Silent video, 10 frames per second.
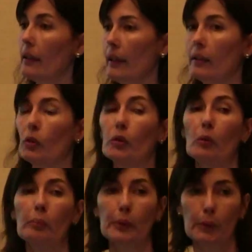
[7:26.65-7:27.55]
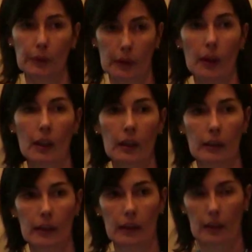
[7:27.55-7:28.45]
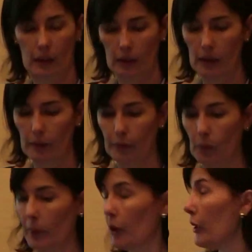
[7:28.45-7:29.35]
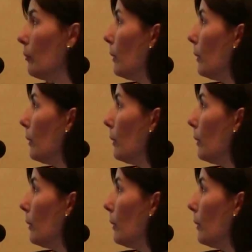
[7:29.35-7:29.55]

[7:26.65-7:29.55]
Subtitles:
then to compute the information.